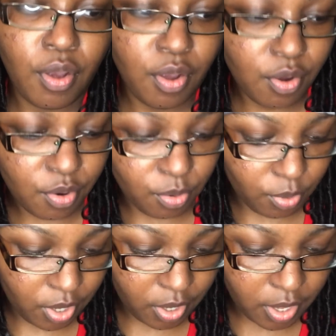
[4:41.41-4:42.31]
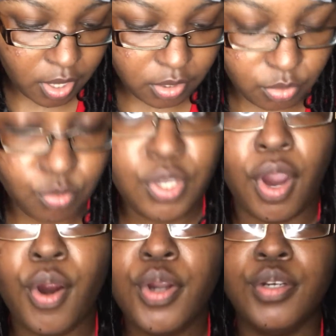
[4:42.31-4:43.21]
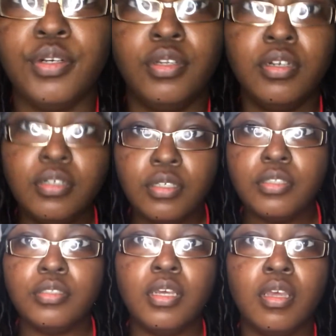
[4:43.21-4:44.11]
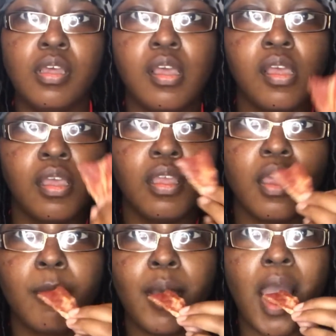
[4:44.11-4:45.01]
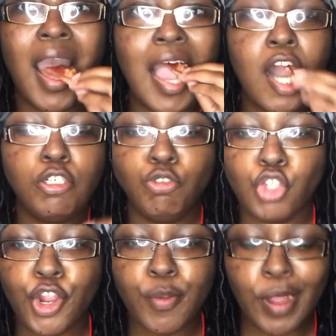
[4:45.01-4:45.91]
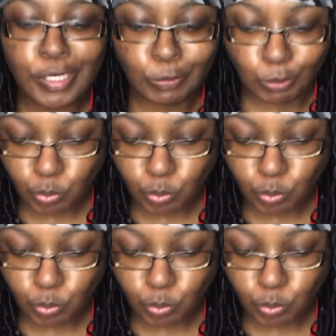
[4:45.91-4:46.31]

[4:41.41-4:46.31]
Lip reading: Alright guys, we are done. Got my turkey bacon.